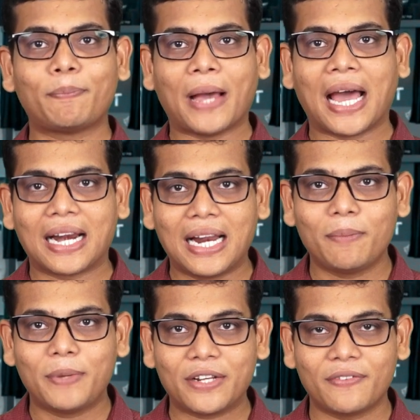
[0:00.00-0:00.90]
parallel
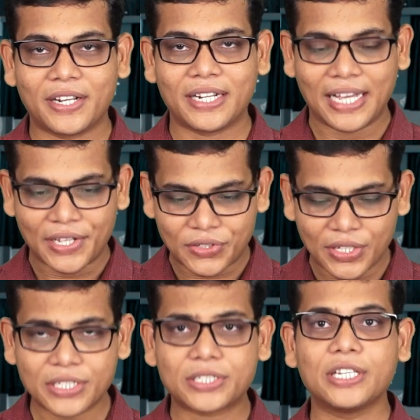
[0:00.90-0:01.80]
between
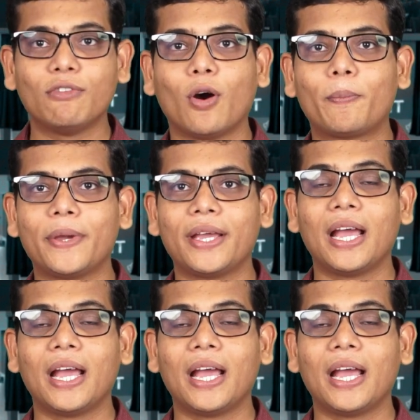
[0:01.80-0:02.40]
this COP